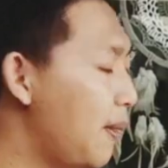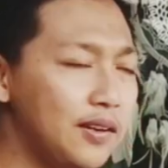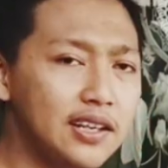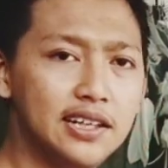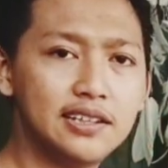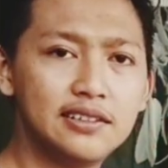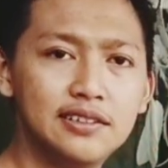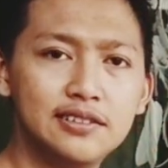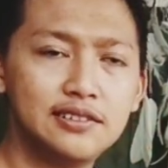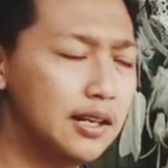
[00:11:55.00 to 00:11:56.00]
Okay,
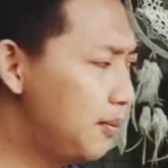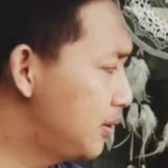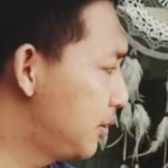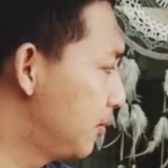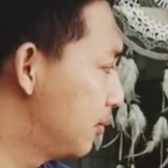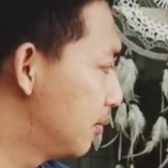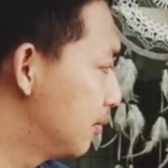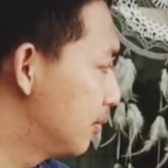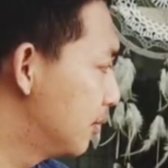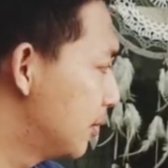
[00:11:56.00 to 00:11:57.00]
number 2.
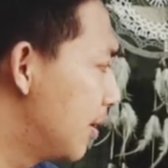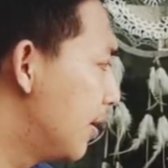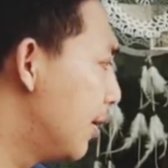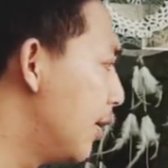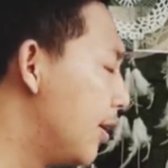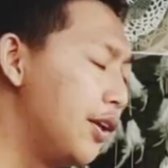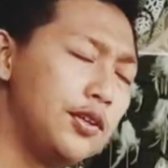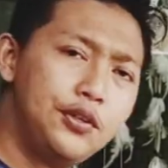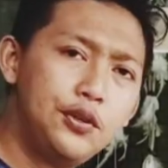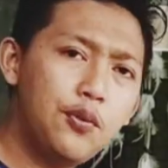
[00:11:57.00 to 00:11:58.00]

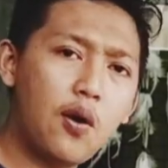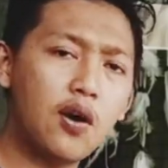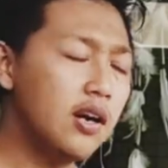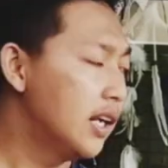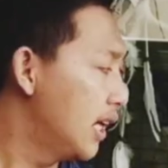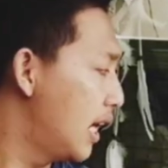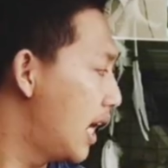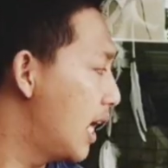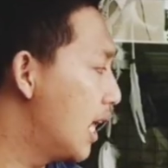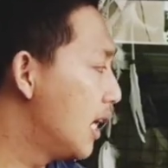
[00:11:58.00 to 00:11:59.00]
You are
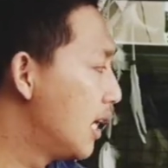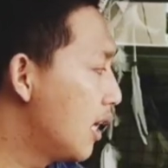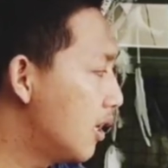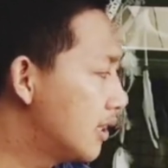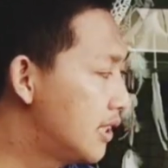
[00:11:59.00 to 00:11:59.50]
a lot